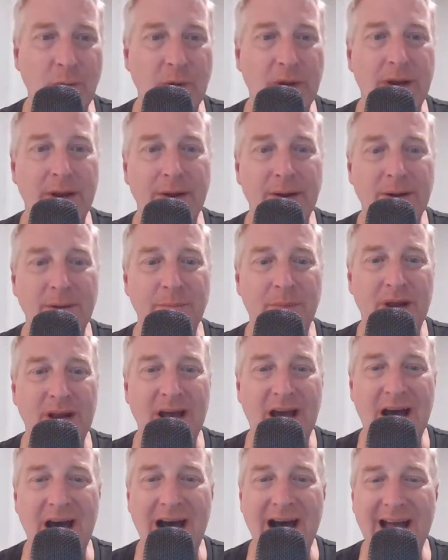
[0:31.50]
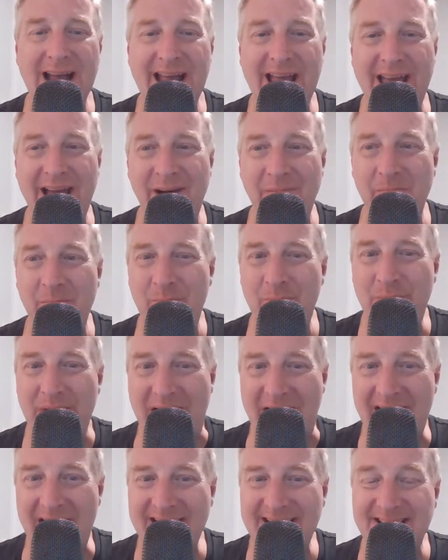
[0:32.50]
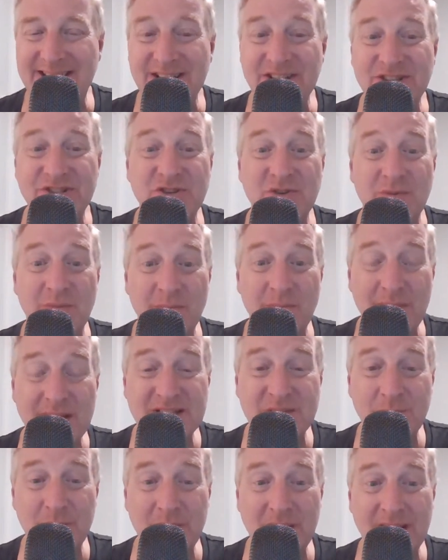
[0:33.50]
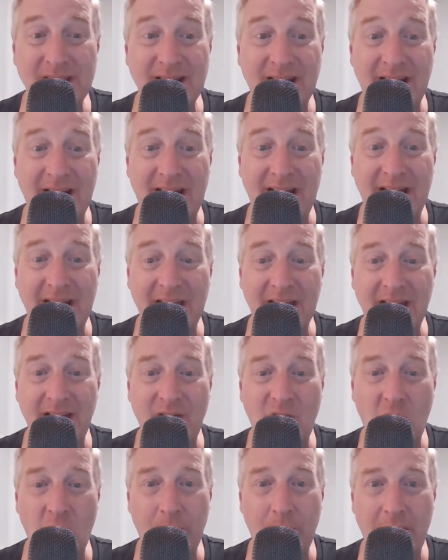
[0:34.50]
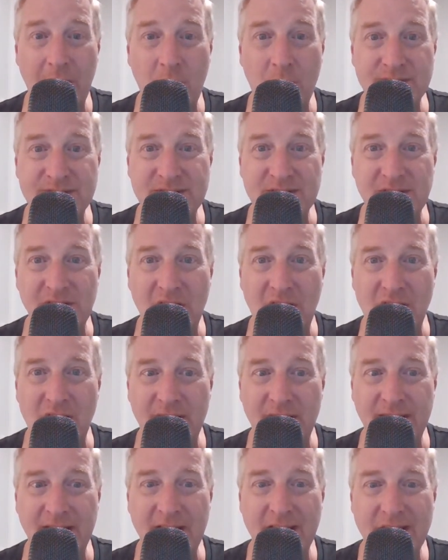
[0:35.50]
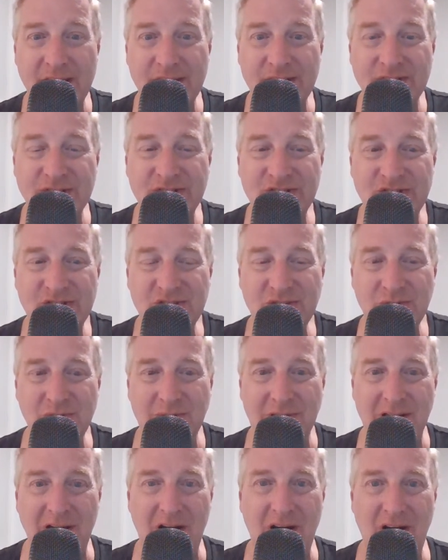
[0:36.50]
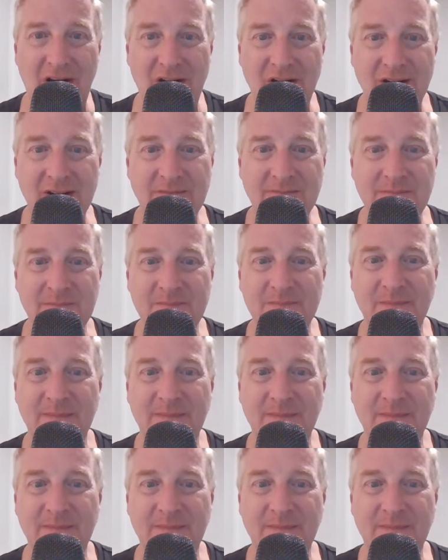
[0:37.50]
weird. But I am back. Did you miss me? I hope I wasn't gone too long.